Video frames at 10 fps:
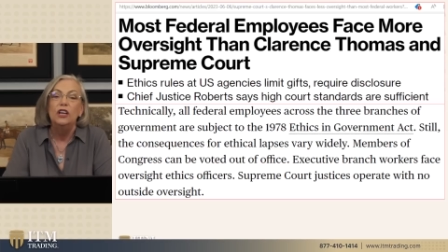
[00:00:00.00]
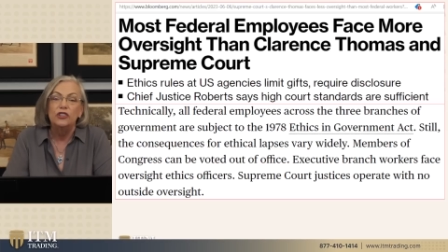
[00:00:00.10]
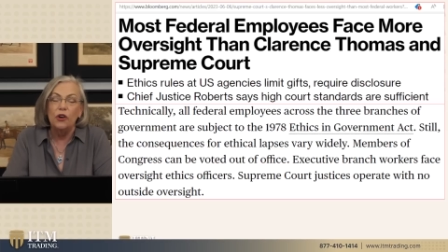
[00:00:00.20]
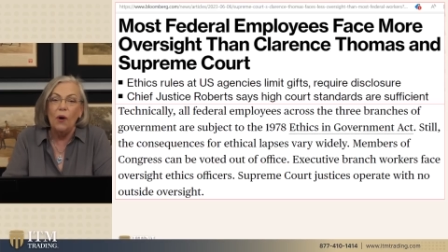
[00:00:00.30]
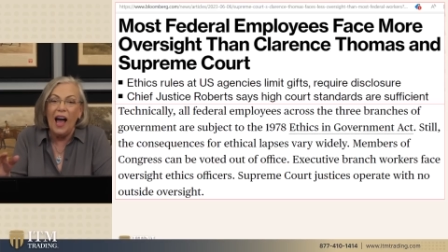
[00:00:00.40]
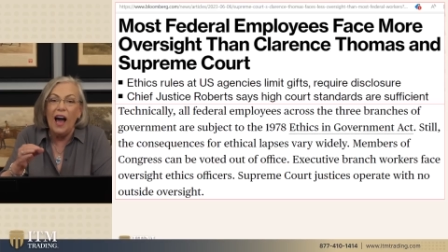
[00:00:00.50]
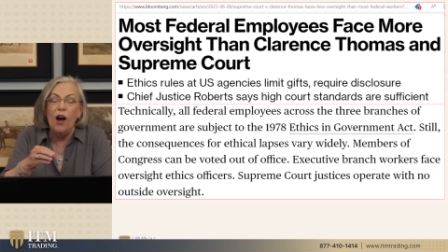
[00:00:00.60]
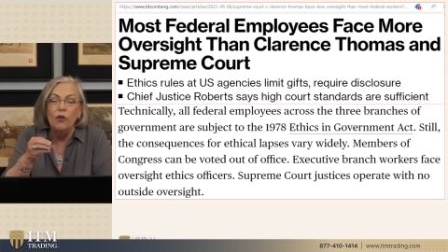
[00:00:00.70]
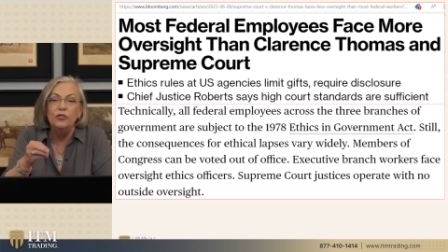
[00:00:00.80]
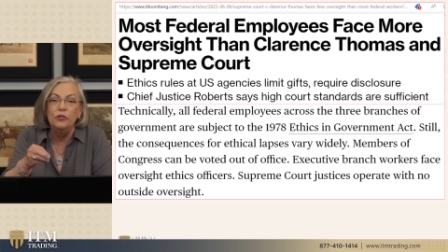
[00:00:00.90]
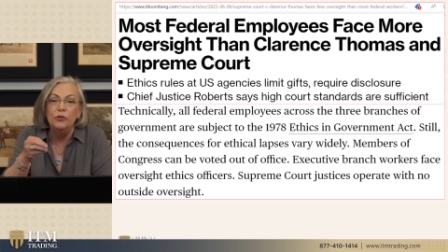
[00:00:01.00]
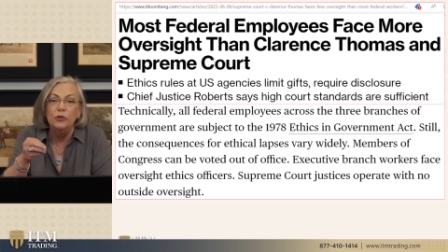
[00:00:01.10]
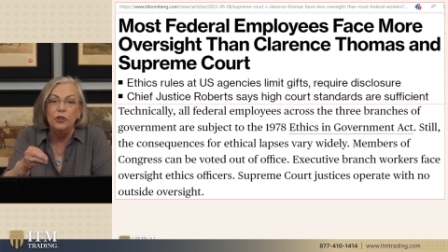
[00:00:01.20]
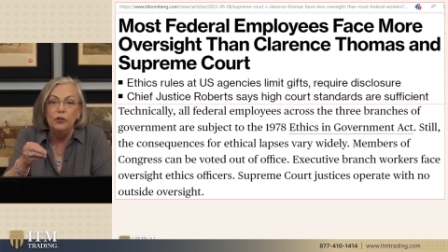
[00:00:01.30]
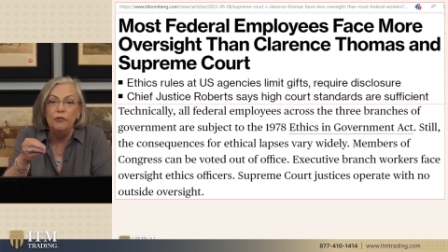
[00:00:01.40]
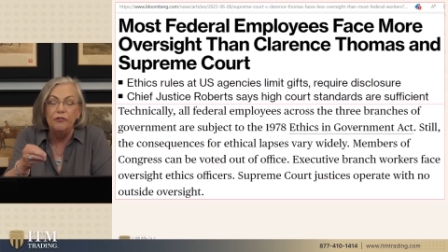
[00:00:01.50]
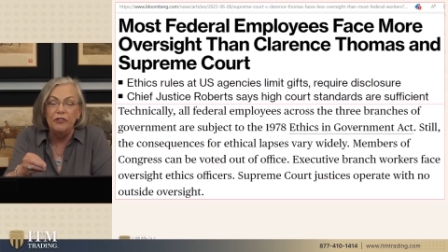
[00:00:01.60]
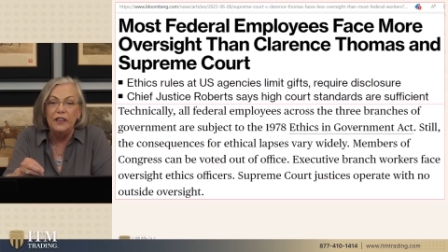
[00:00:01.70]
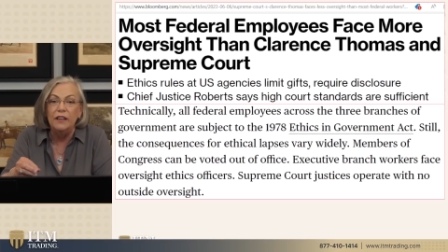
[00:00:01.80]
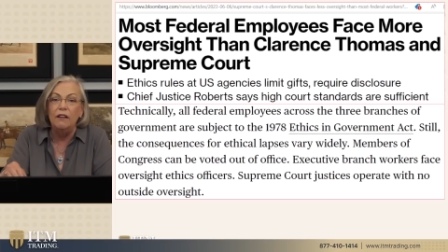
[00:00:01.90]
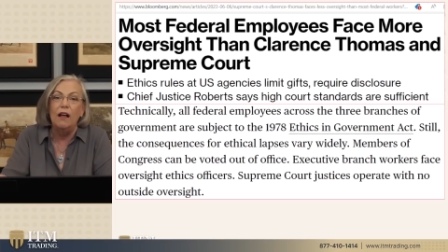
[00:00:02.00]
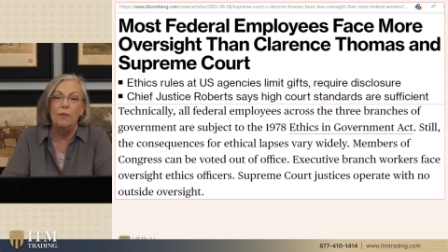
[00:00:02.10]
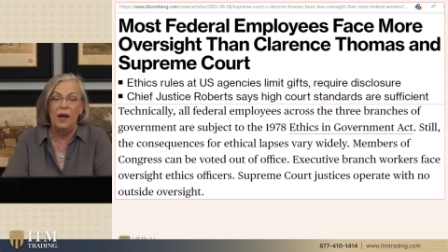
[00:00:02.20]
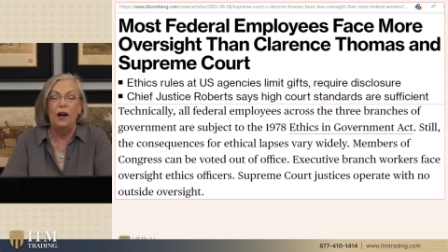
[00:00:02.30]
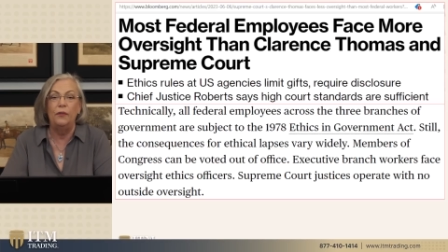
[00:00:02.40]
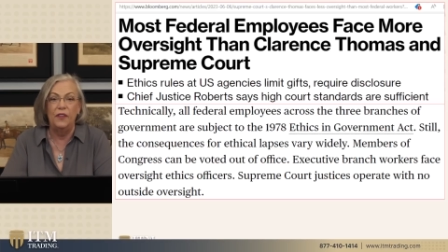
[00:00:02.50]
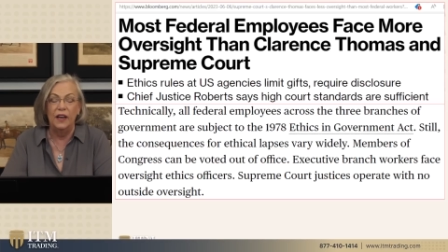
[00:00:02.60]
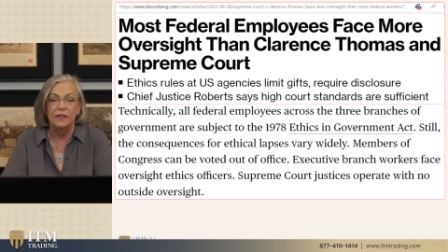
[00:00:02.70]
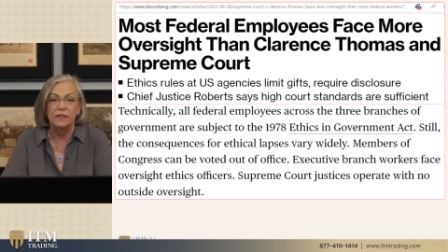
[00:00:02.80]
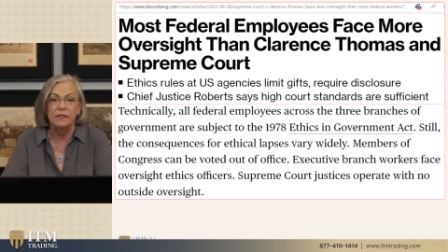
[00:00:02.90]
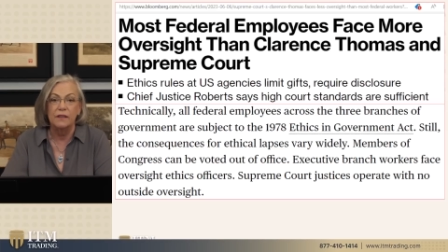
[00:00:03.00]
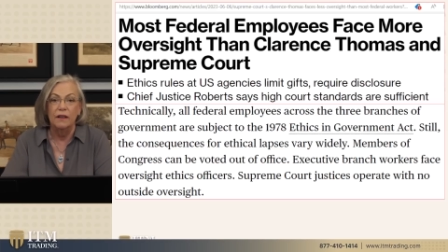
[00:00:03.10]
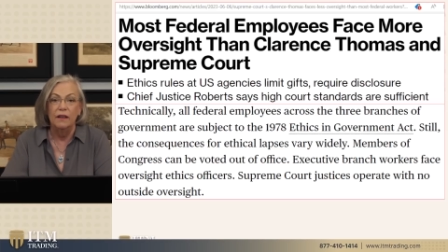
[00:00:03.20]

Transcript: So, how do you feel about this?